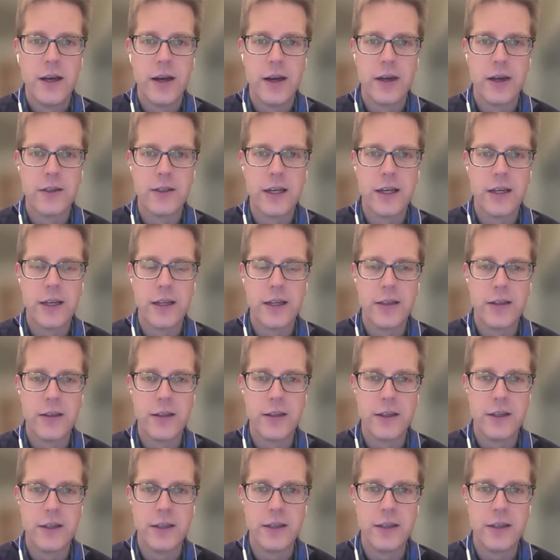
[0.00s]
taking
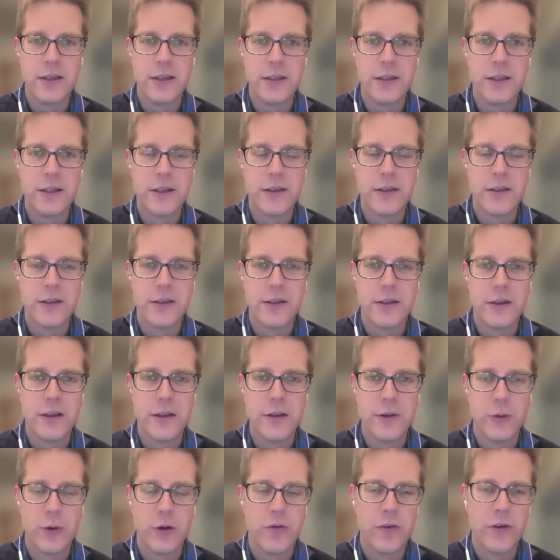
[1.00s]
the
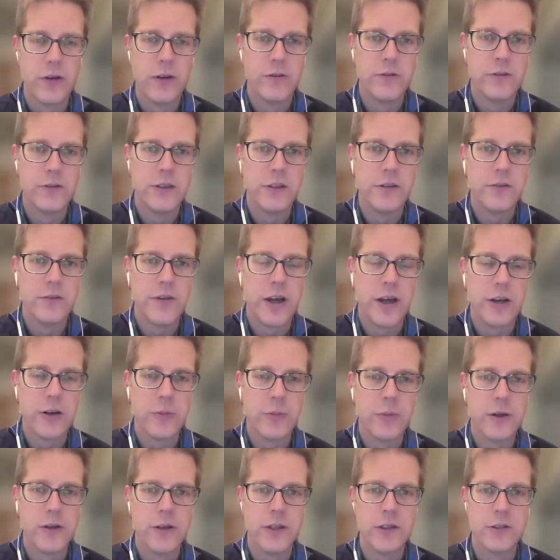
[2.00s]
derivatives that
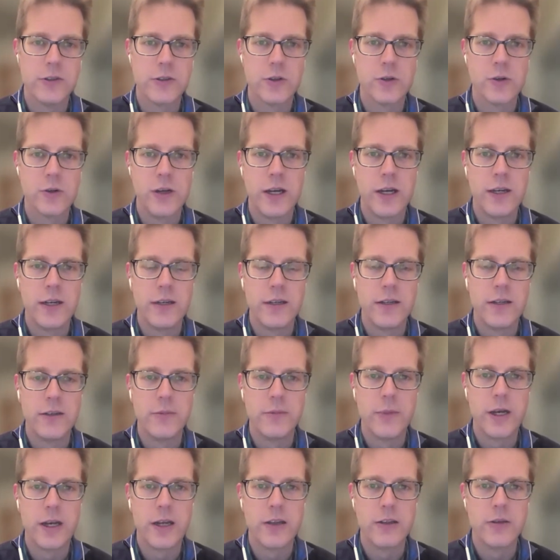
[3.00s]
Vanderbilt has created and
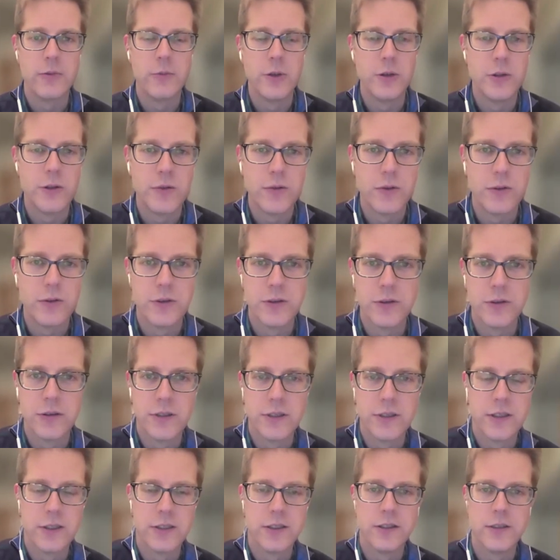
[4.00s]
making them useful to
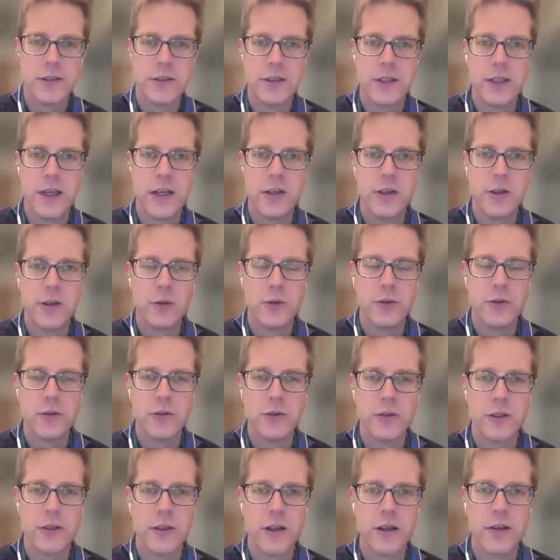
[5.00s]
the end users
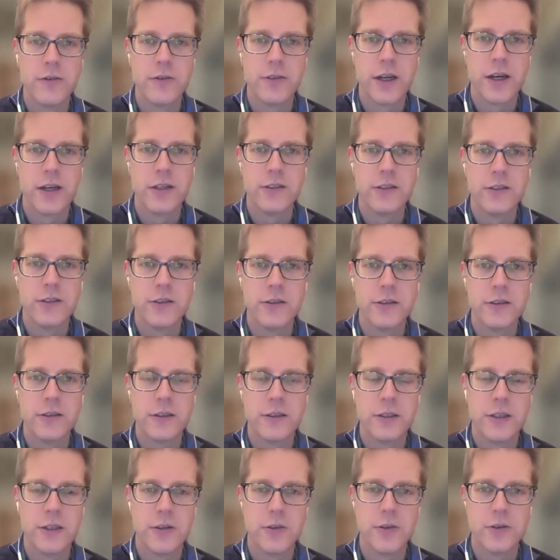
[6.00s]
in the life sciences
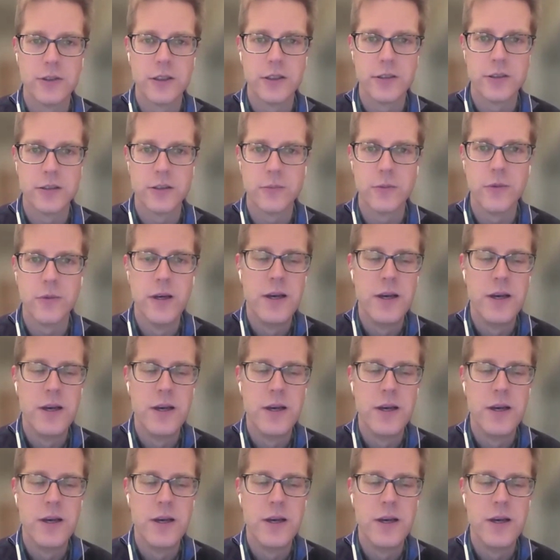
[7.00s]
ecosystem.